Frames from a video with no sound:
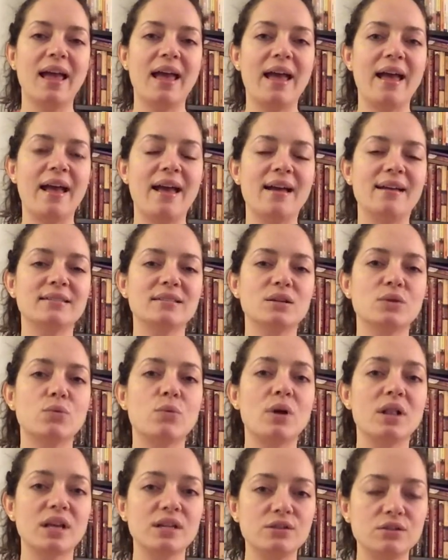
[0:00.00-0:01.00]
And
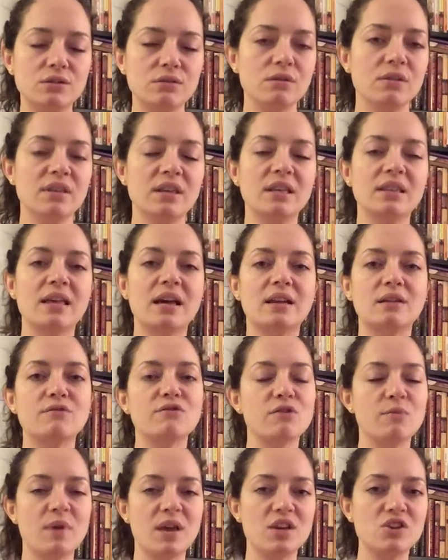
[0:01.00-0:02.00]
while I do think that
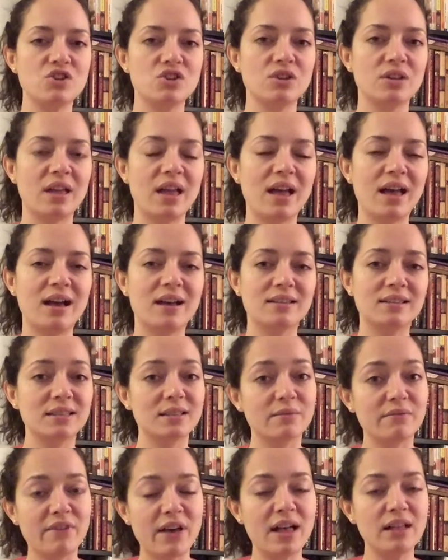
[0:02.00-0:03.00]
information has
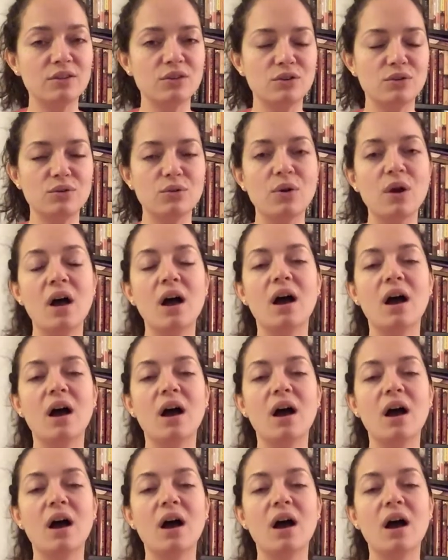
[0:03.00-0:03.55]
some value,